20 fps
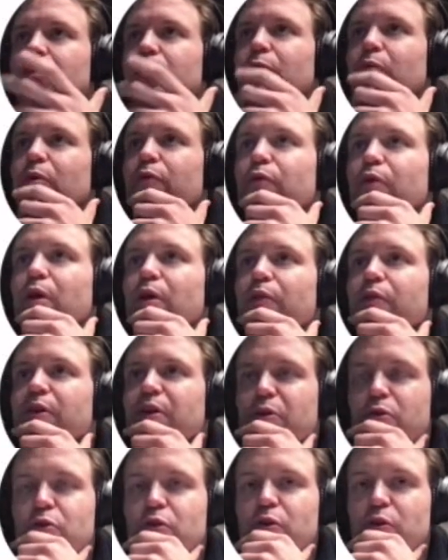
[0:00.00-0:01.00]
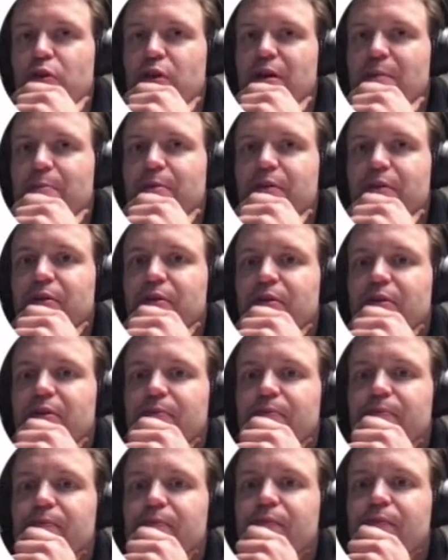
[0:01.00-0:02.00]
volunteers just happened.
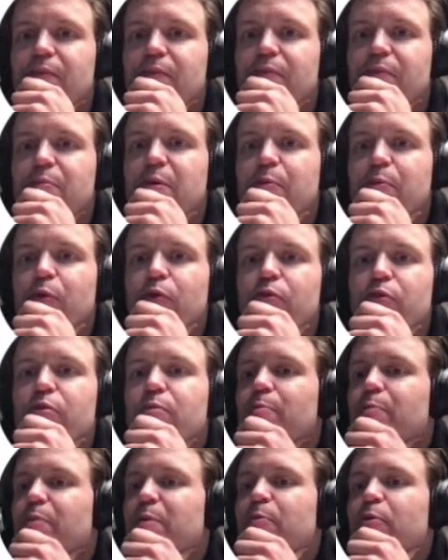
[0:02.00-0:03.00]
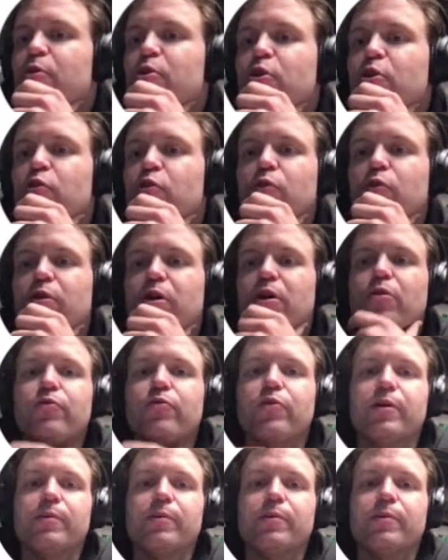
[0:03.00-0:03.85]
People just took over.